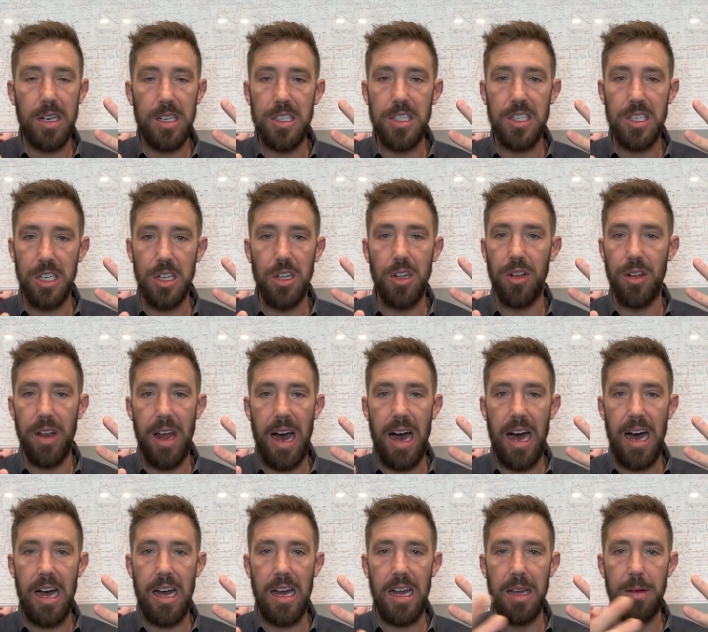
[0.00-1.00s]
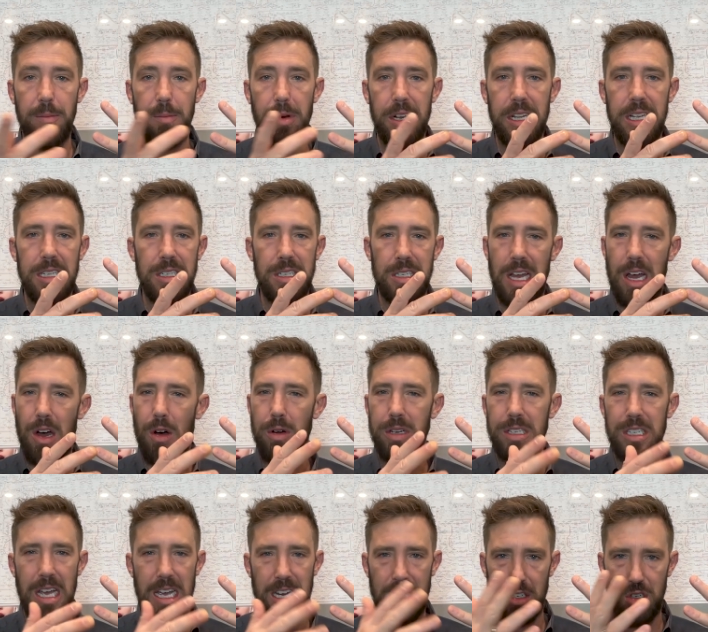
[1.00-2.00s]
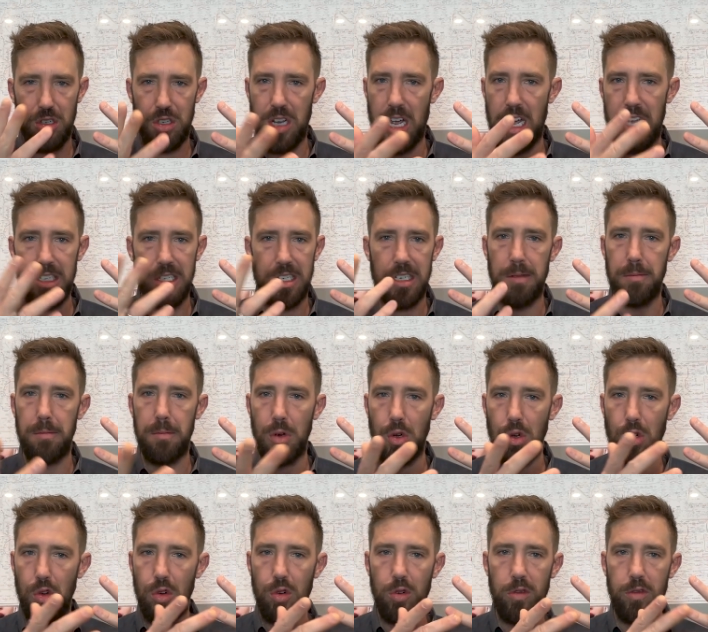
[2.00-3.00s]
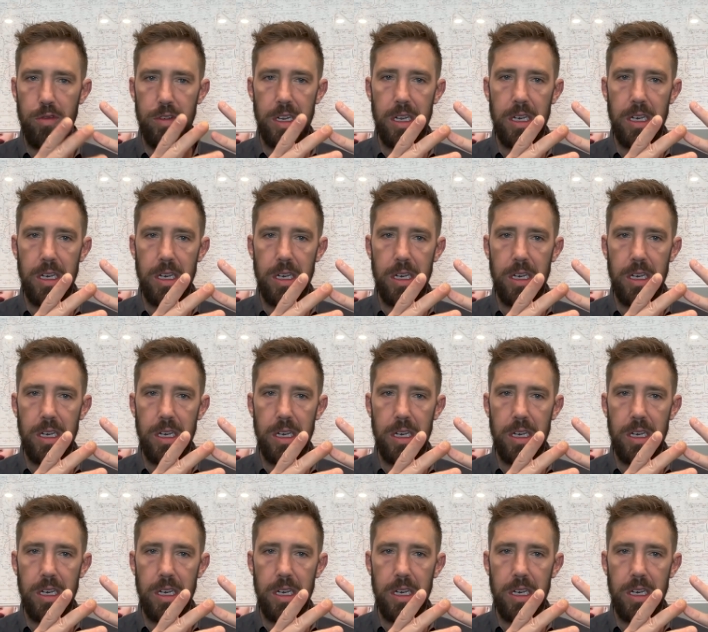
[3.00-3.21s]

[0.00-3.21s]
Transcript: It's still not, but he's always exercised and moved.